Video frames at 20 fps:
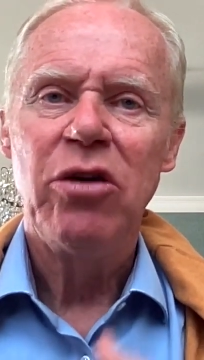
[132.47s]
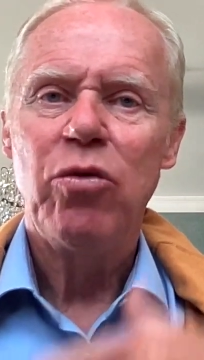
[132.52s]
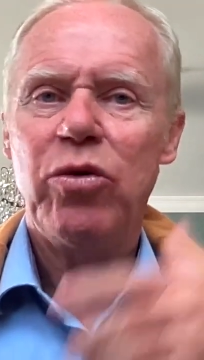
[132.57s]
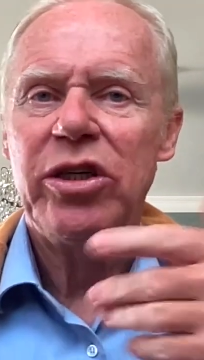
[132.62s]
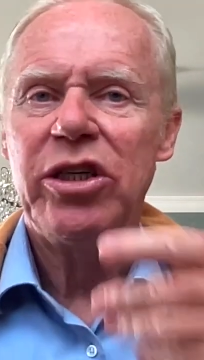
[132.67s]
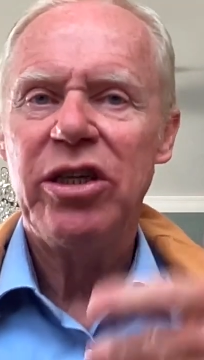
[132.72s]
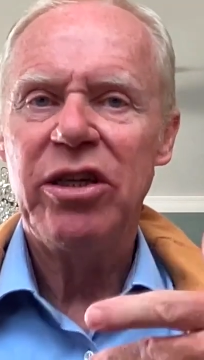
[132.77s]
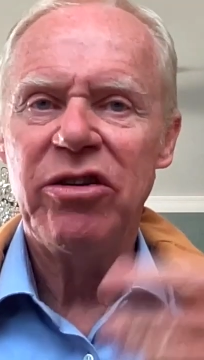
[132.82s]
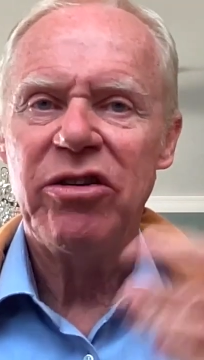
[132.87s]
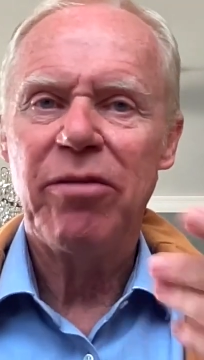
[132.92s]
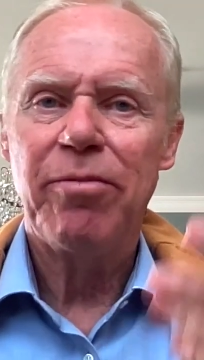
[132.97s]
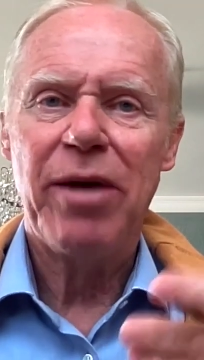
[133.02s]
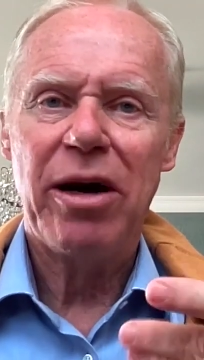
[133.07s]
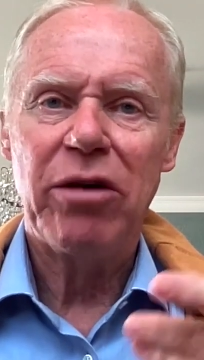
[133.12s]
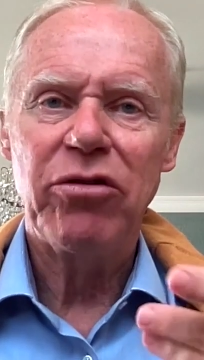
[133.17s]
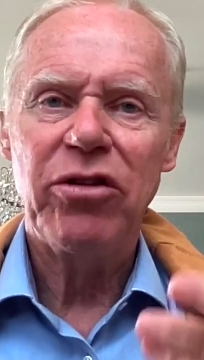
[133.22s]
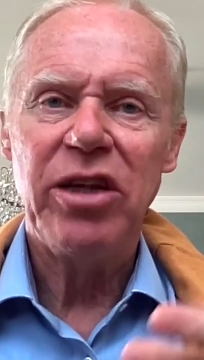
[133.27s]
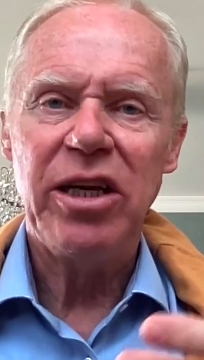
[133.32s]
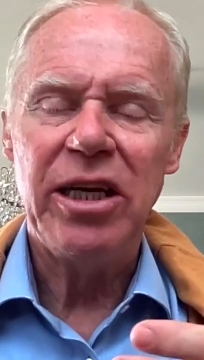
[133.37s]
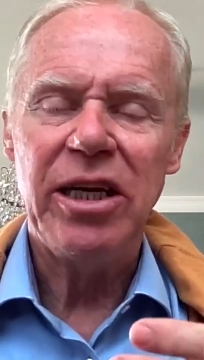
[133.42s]
which is
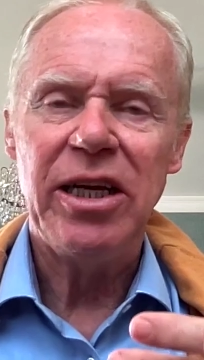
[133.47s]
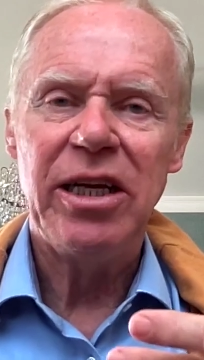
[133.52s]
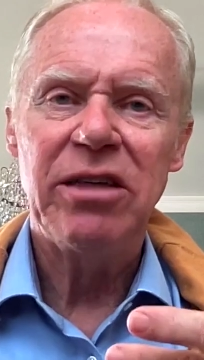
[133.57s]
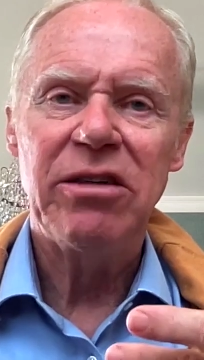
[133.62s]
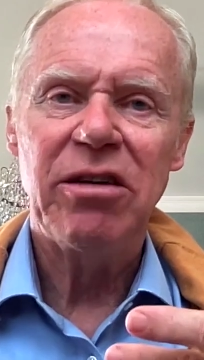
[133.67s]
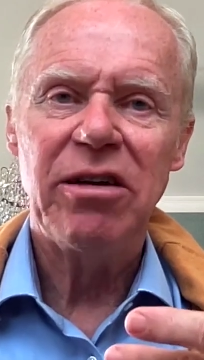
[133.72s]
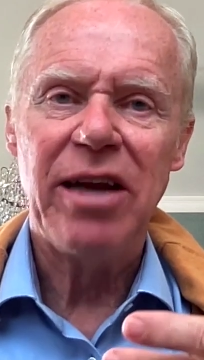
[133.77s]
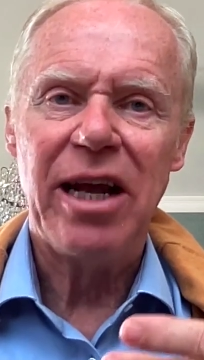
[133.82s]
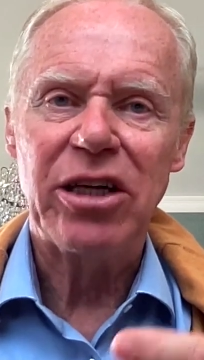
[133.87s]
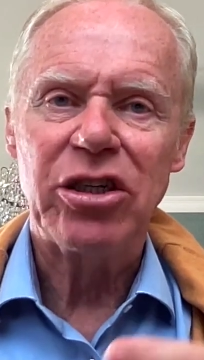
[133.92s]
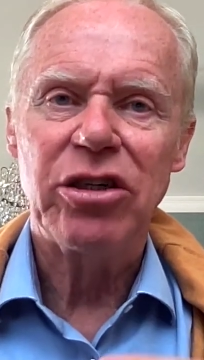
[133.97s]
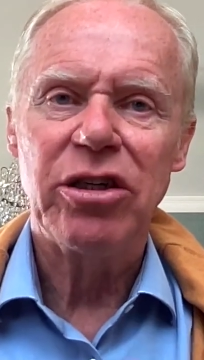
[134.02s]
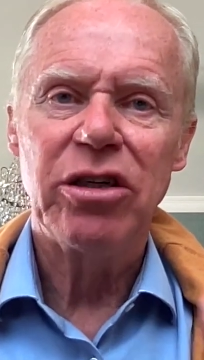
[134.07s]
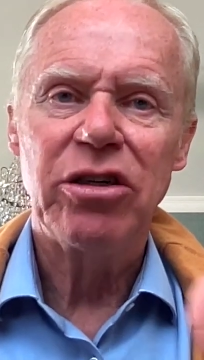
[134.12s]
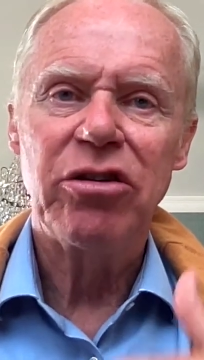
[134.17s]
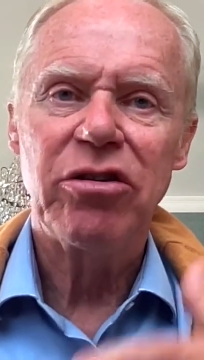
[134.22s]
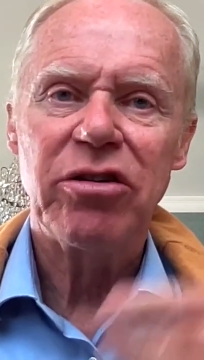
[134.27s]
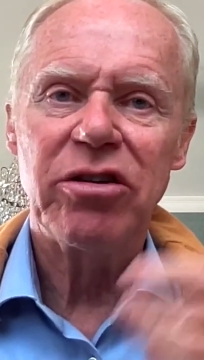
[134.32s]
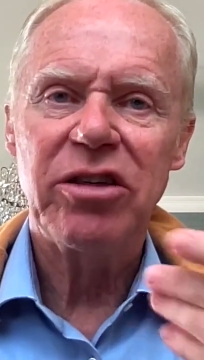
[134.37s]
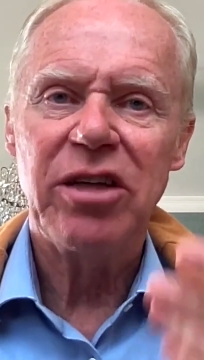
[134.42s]
about the
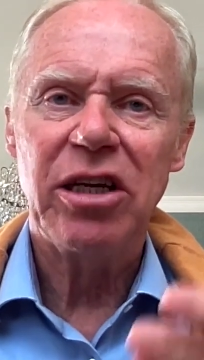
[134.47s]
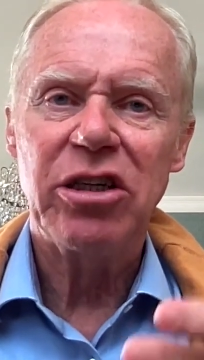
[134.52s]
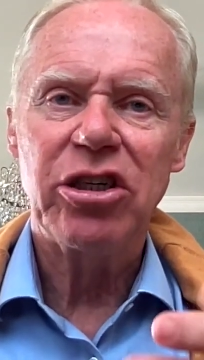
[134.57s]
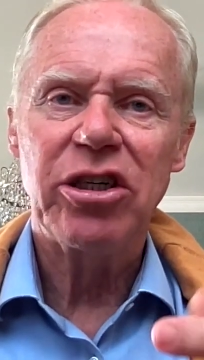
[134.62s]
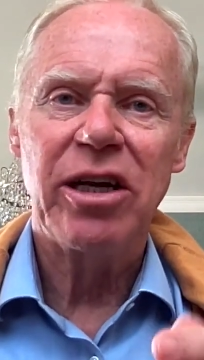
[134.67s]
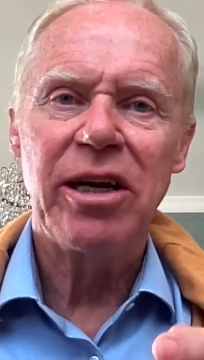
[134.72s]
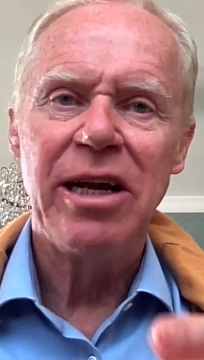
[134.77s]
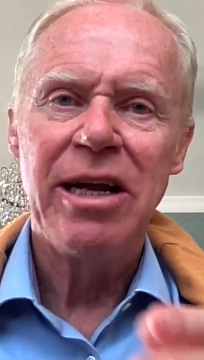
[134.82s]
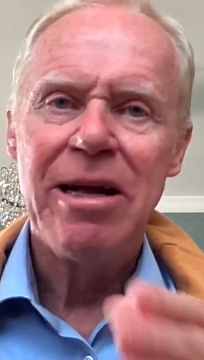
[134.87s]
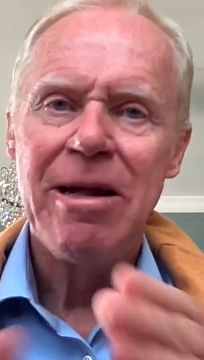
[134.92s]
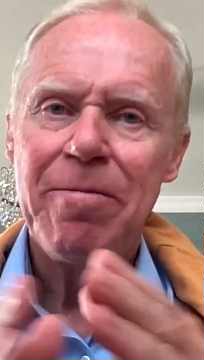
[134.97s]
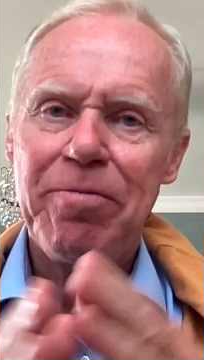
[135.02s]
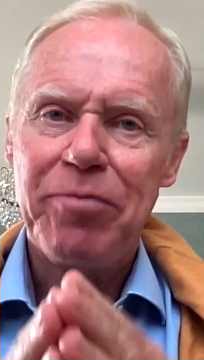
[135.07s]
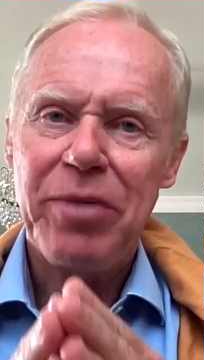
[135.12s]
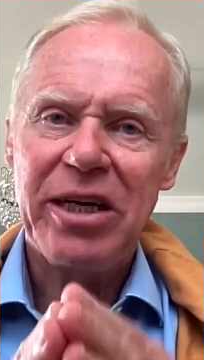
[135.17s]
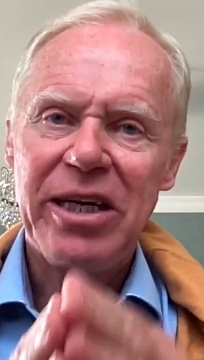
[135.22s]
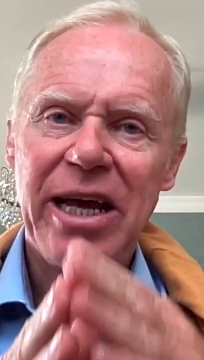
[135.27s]
international jurisdiction. But